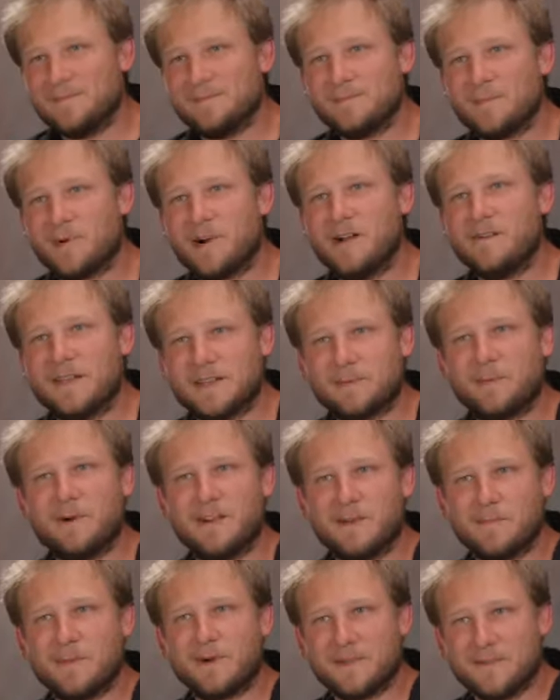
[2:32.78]
that's
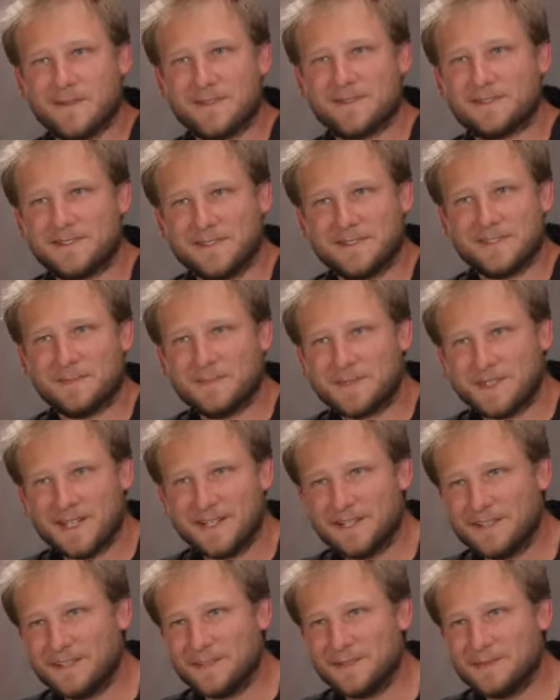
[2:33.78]
probably part of the reason she's
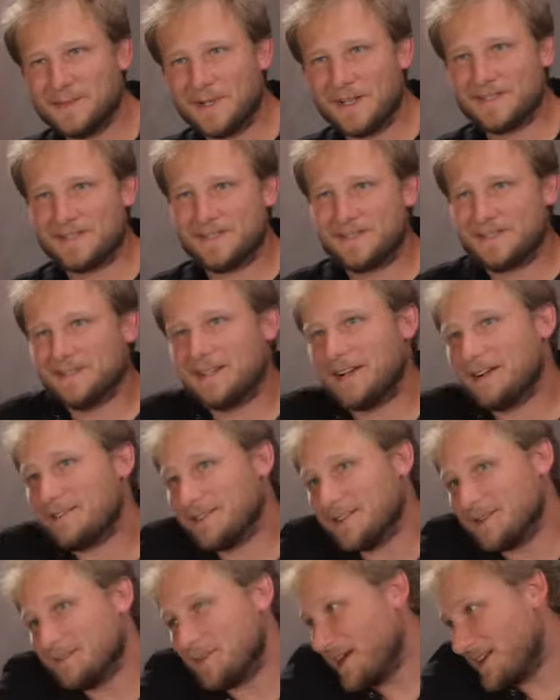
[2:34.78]
upset too, is because he's not
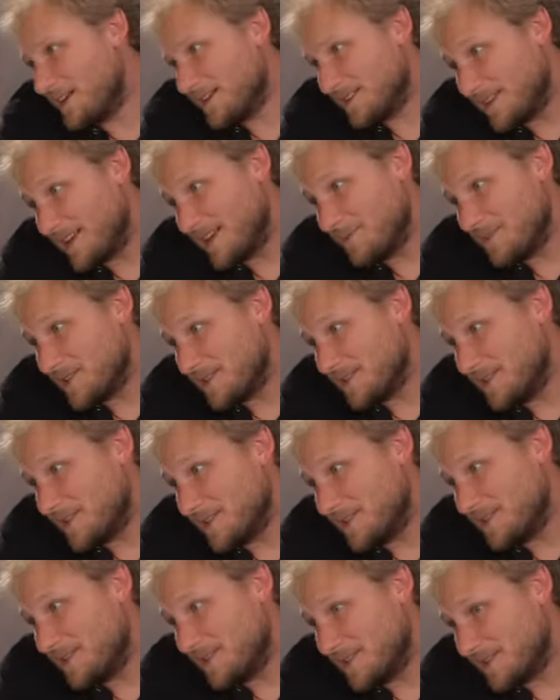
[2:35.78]
really paying it that much,
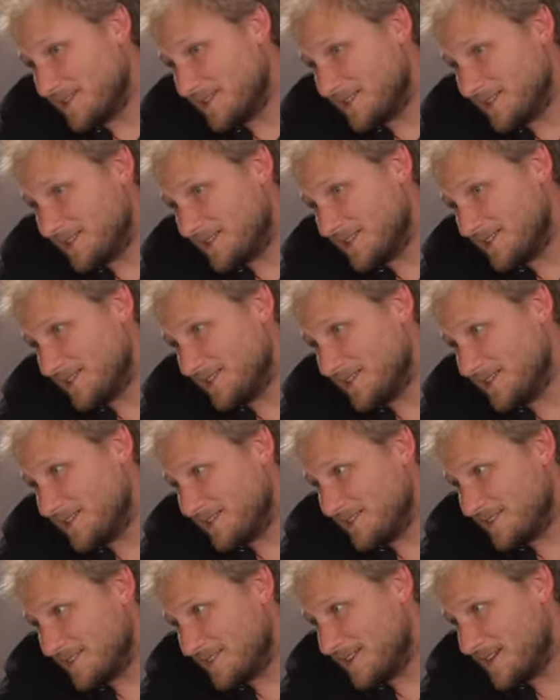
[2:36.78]
yeah,
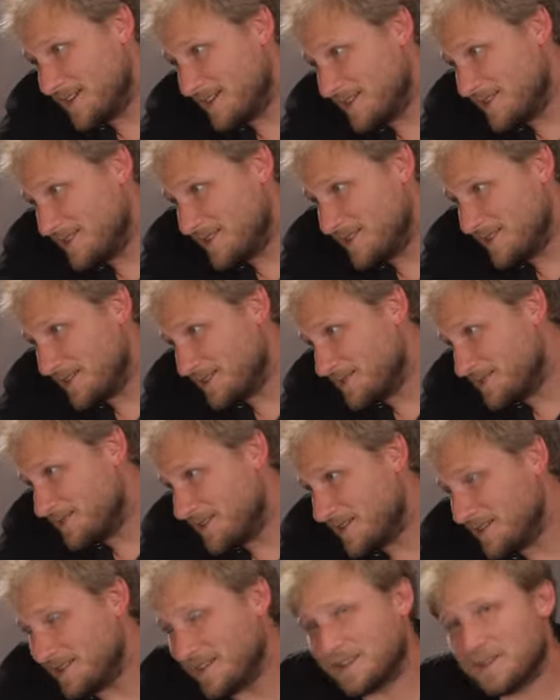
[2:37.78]
okay, no, that's
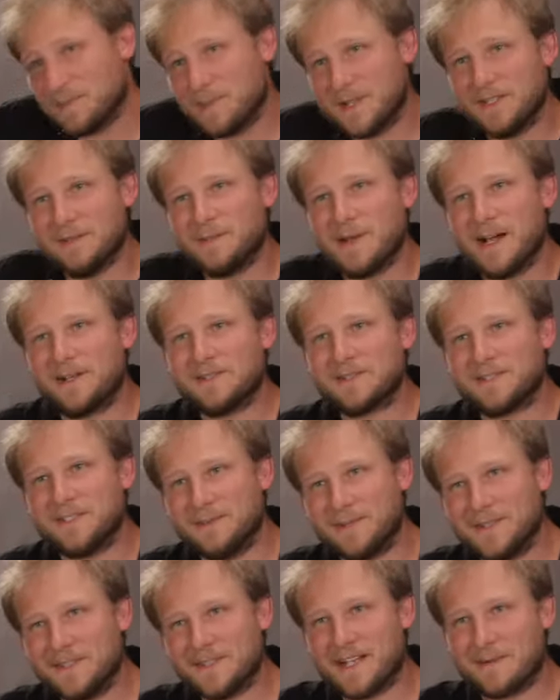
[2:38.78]
fine. Like the Big Lebowski
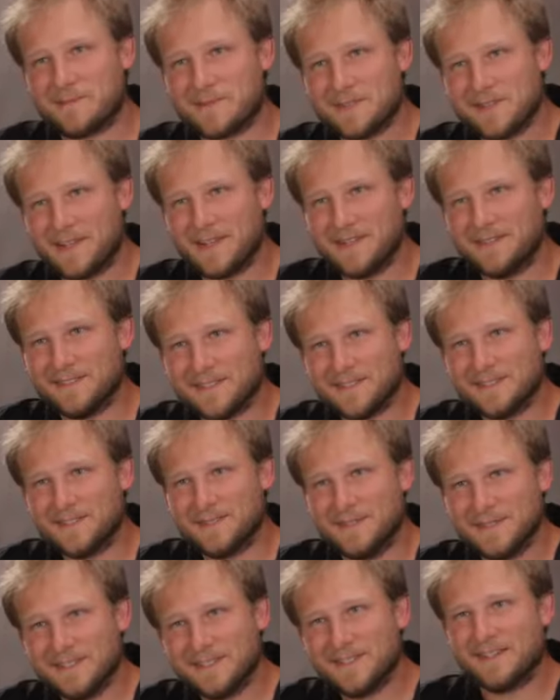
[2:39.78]
when he's hammering the nails into
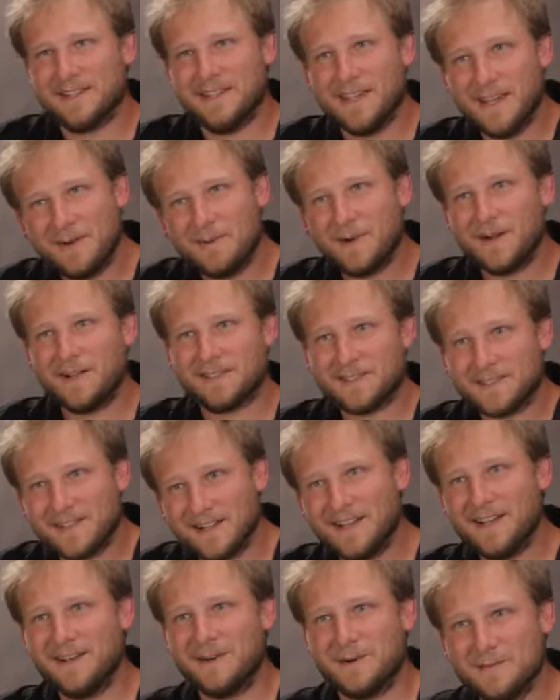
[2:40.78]
it, it's like, yeah, Walter, I
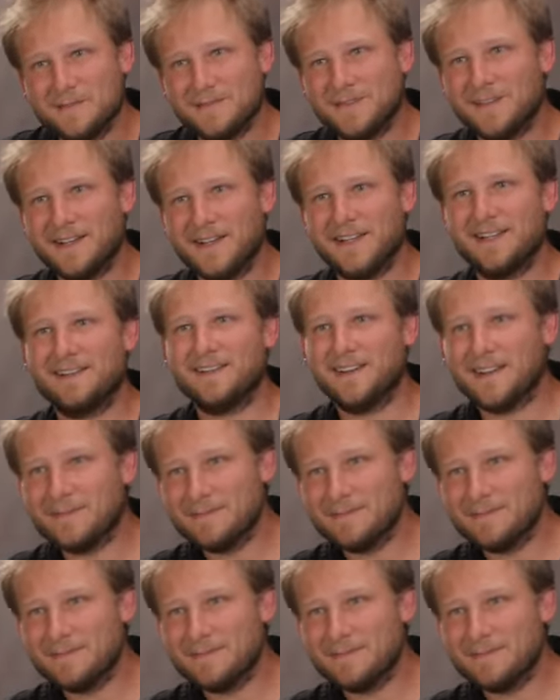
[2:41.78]
got home fine,